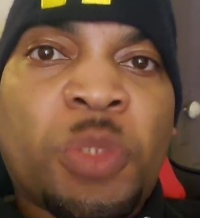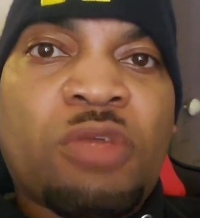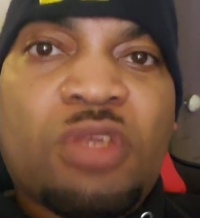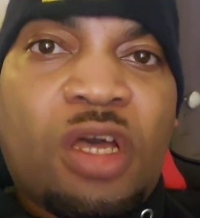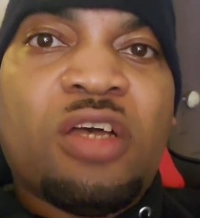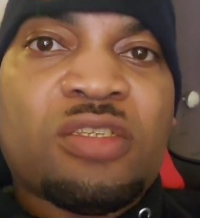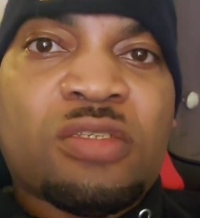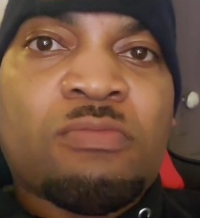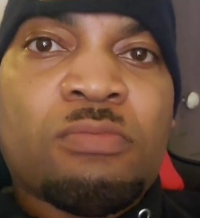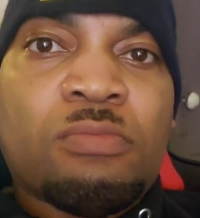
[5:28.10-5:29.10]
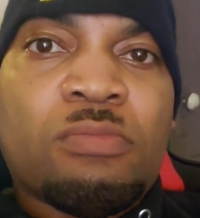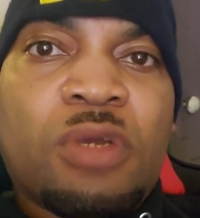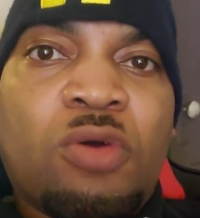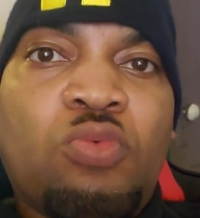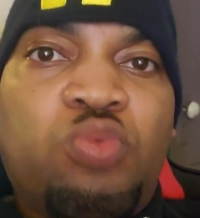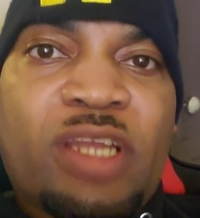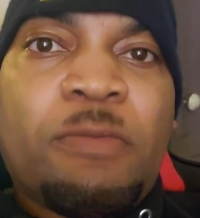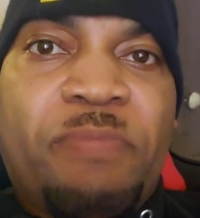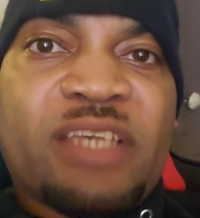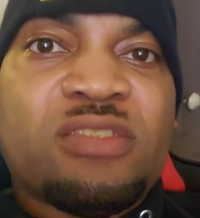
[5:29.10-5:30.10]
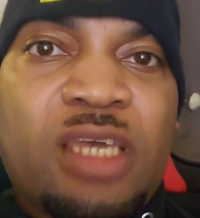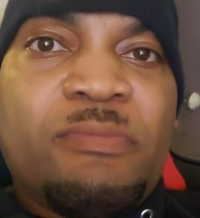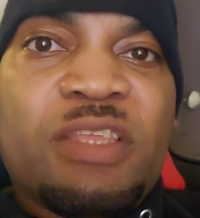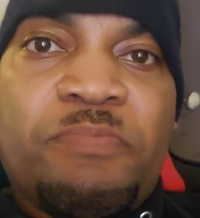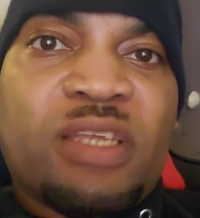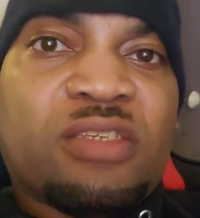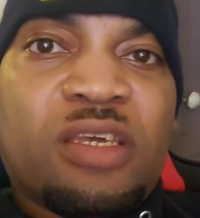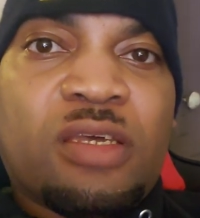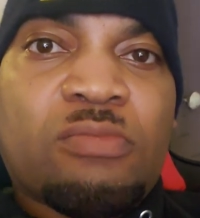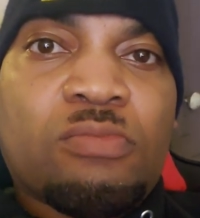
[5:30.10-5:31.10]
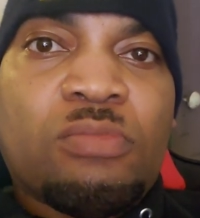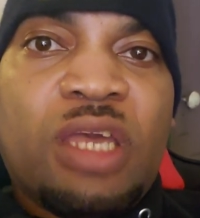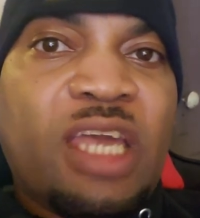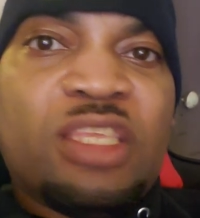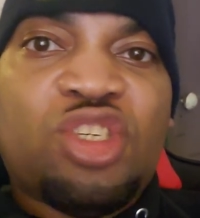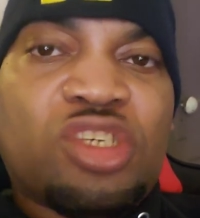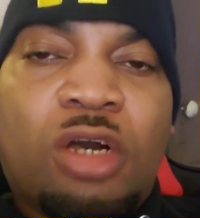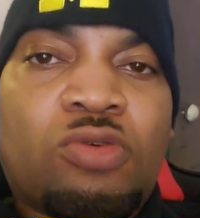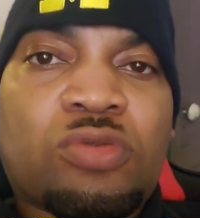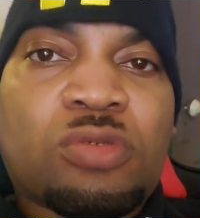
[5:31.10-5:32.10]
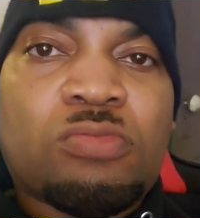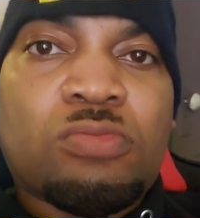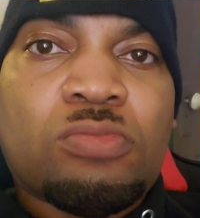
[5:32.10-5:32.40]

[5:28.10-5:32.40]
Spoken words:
because we're the best team in the Big Ten, and it shows.